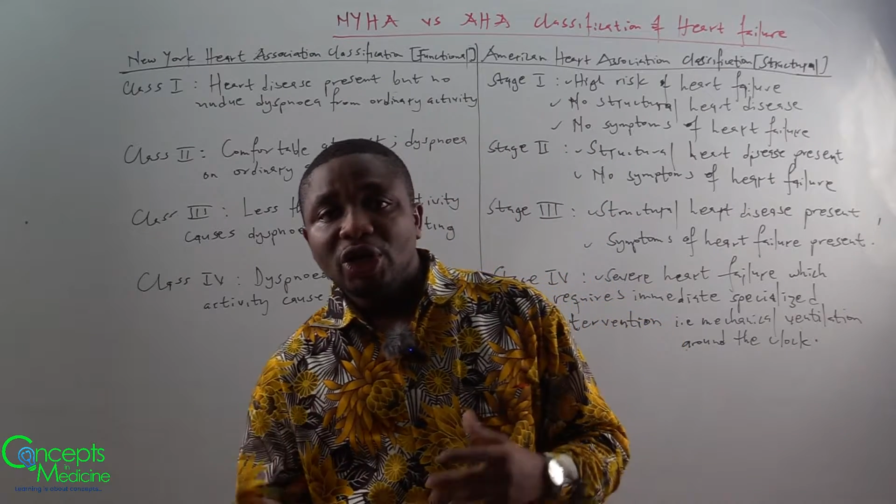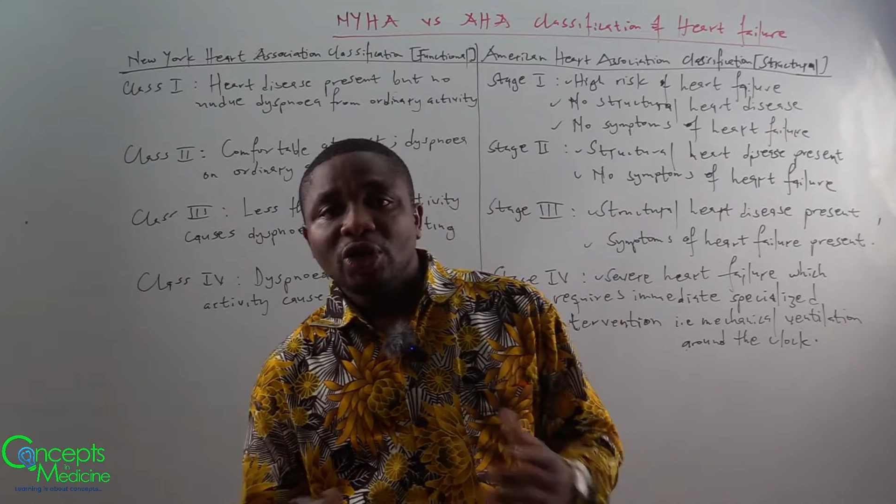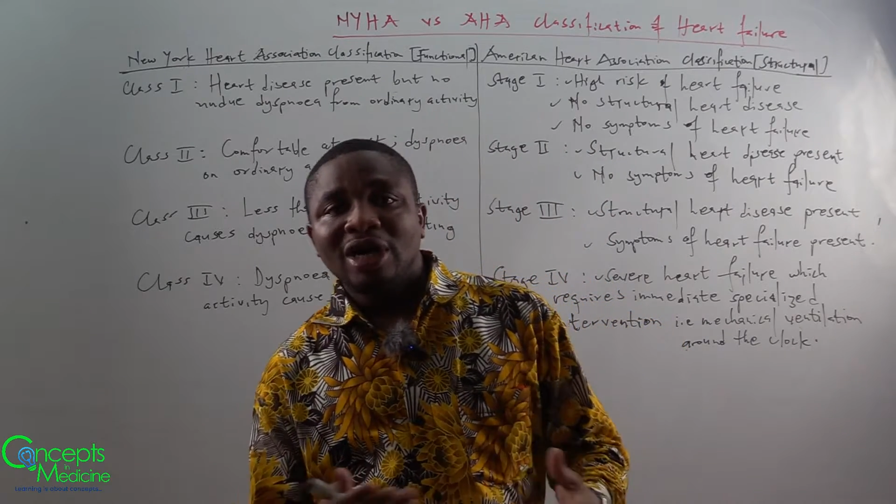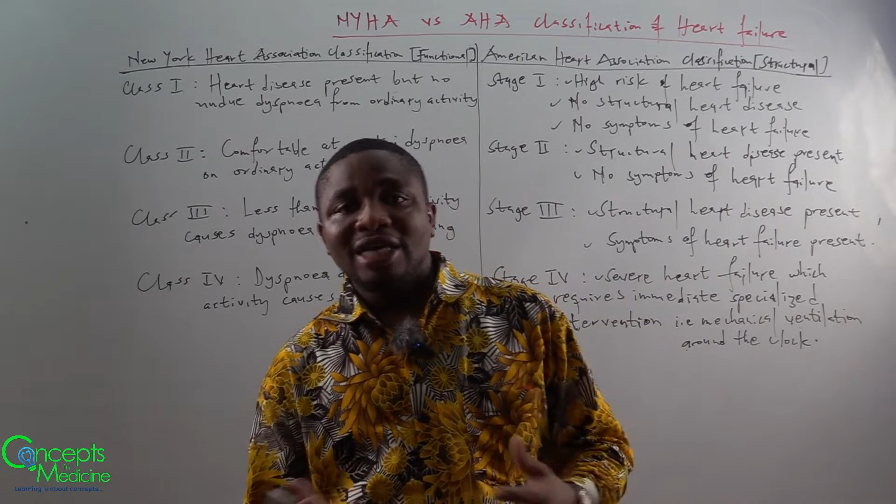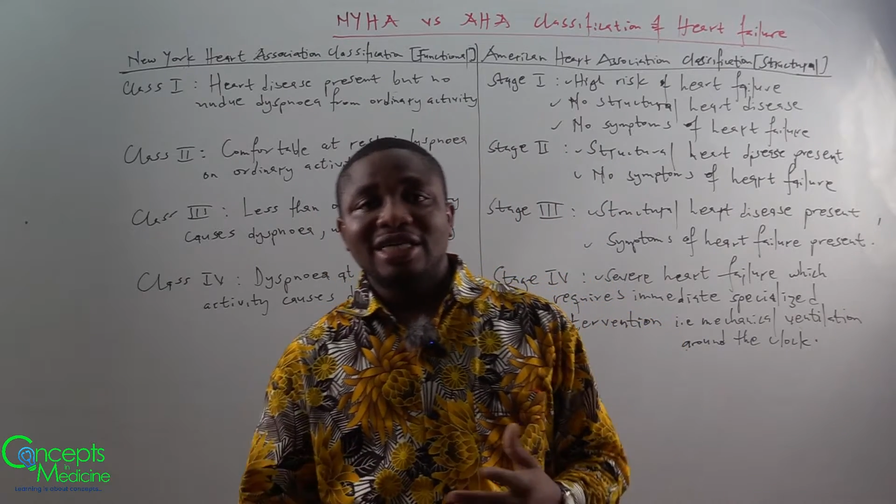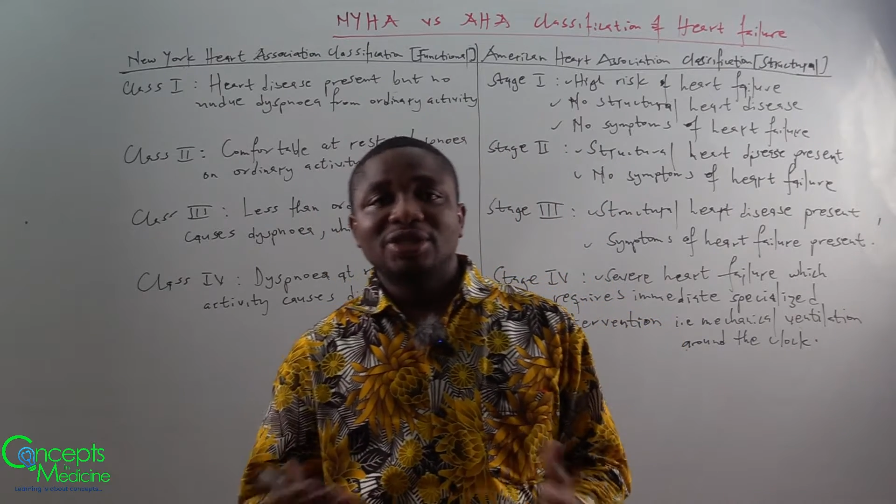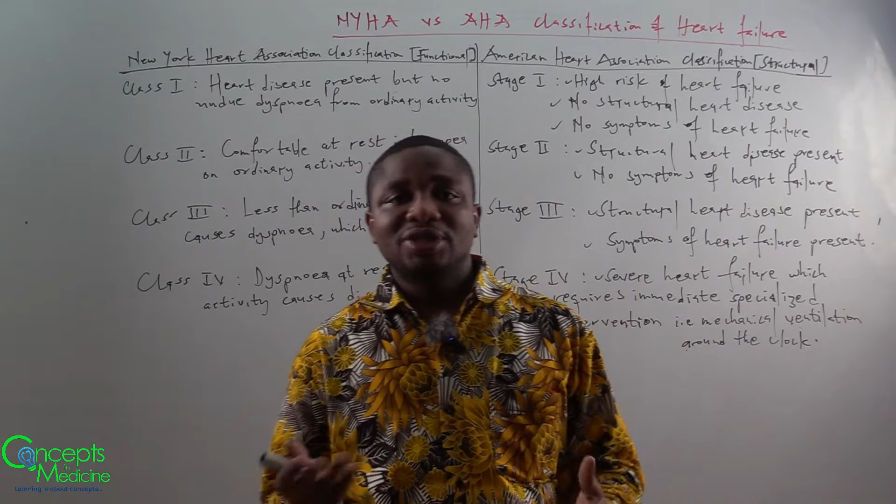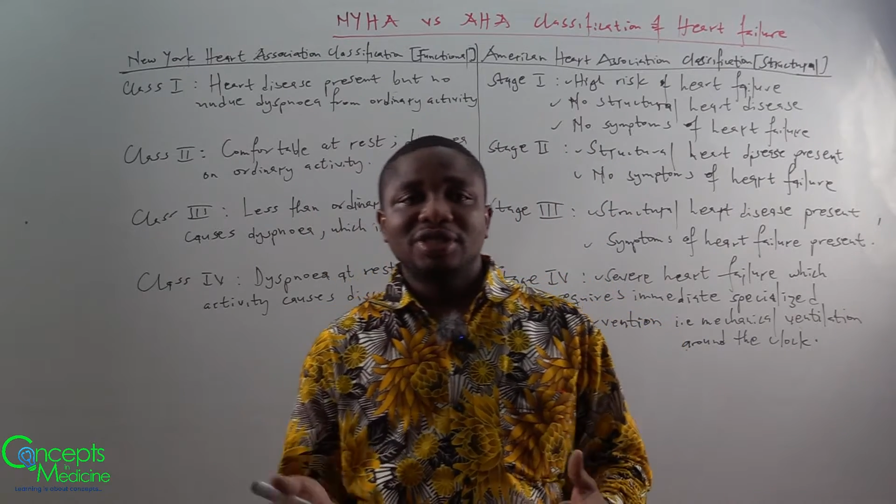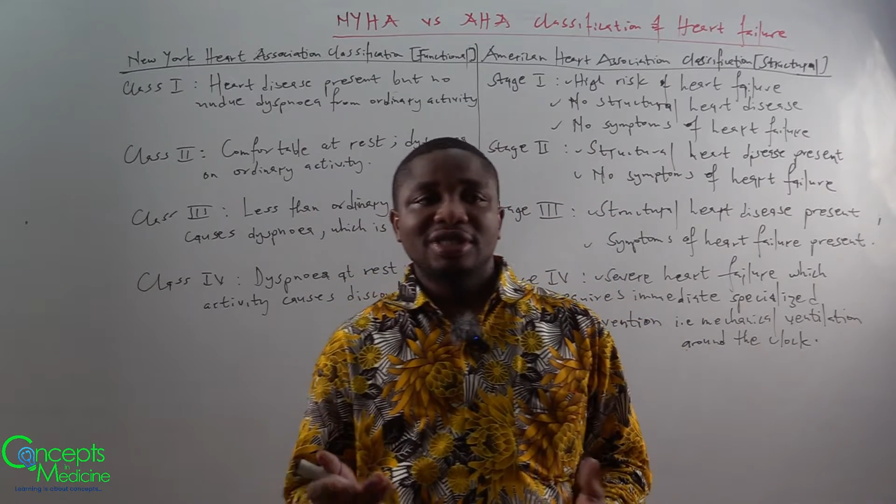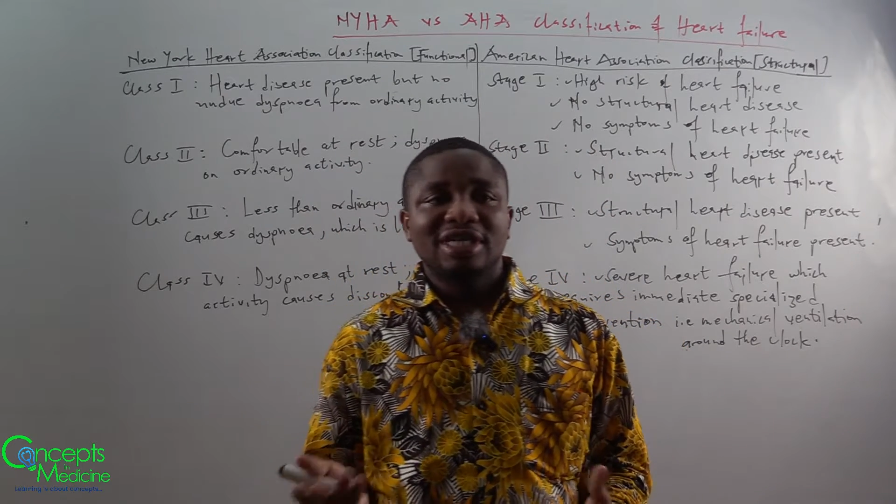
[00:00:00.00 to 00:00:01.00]
New York Heart
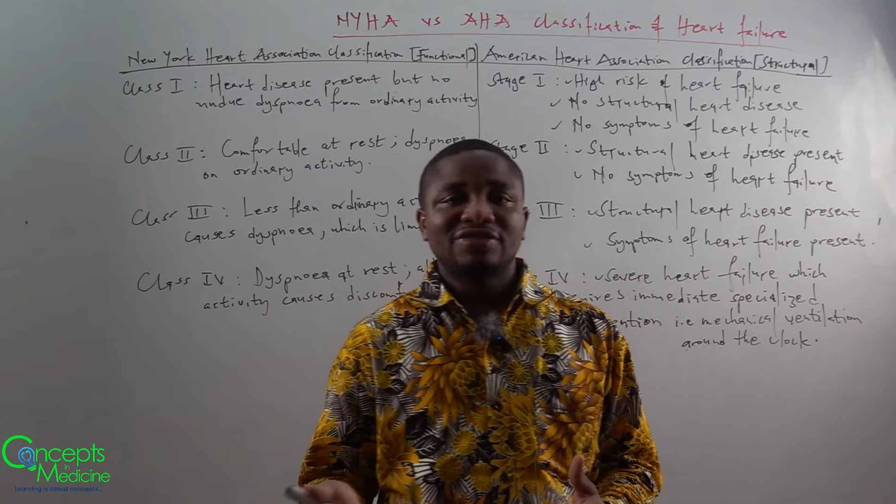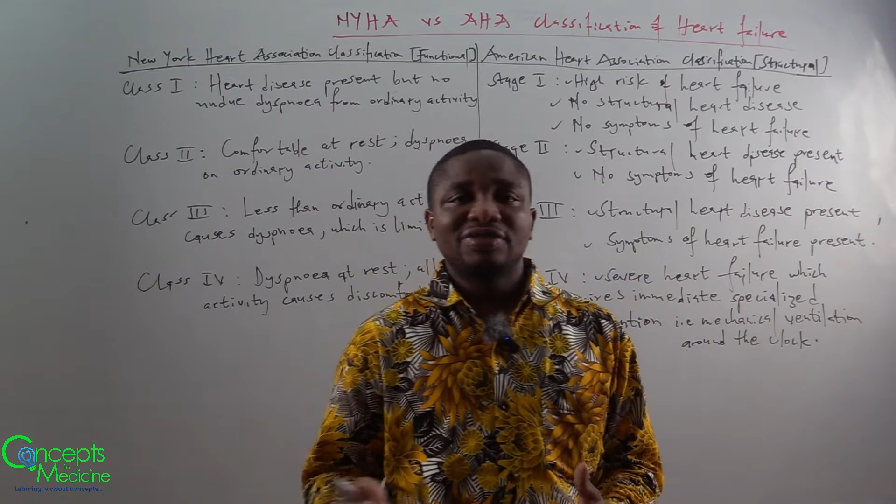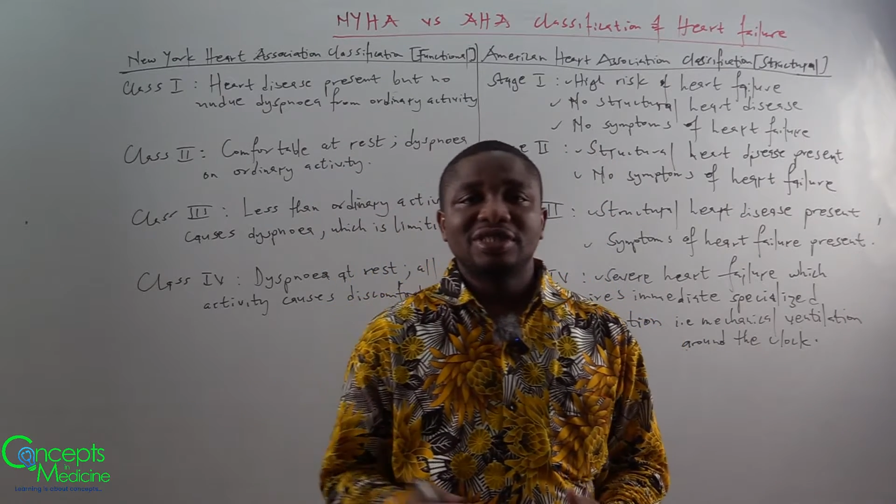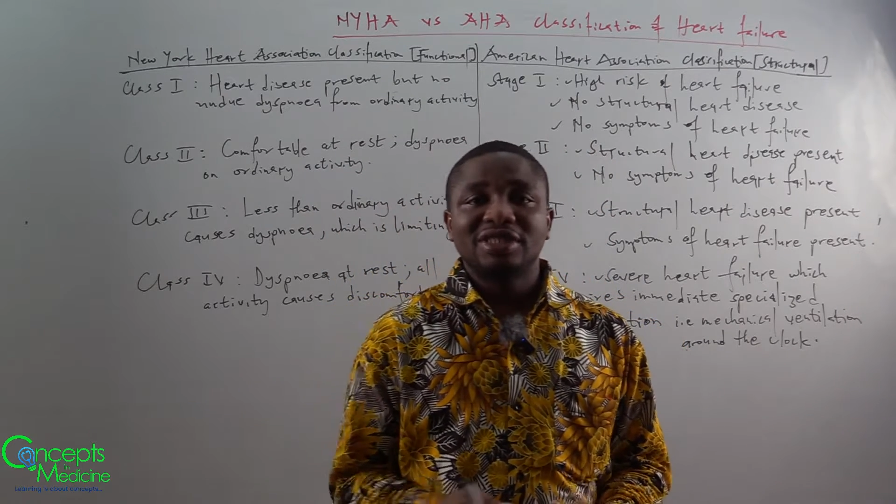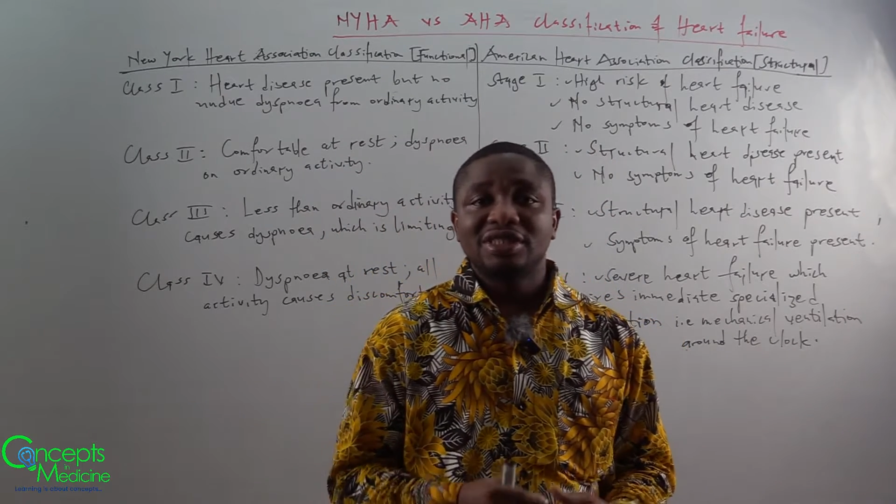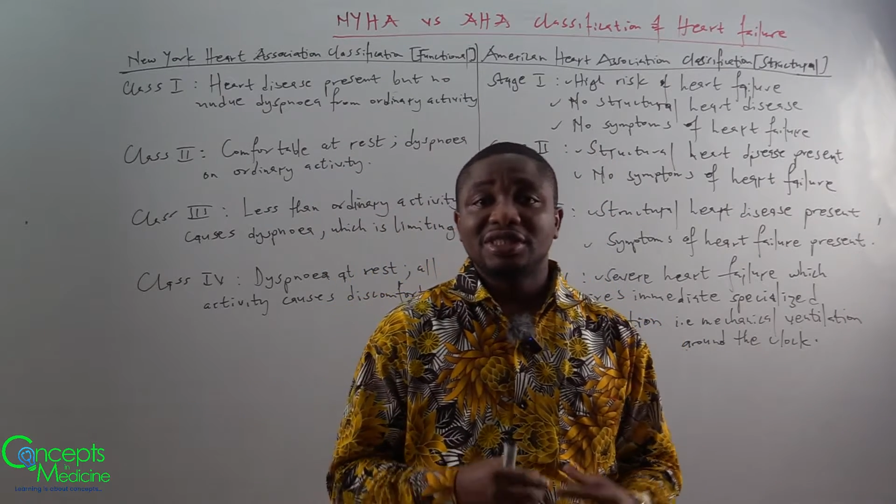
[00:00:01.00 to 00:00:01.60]
Association classification